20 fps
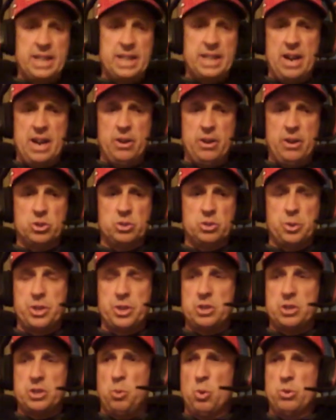out on
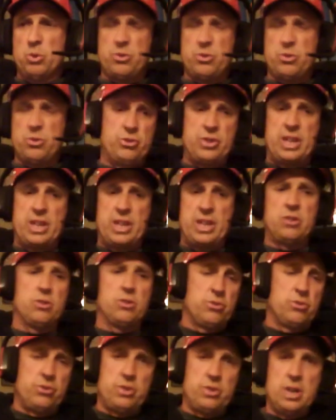spring sports. They're
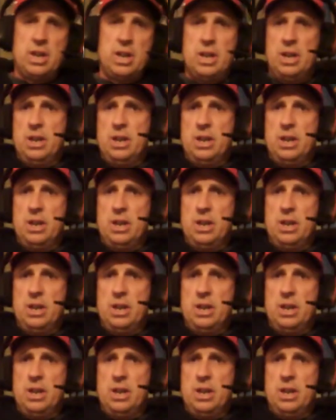seniors.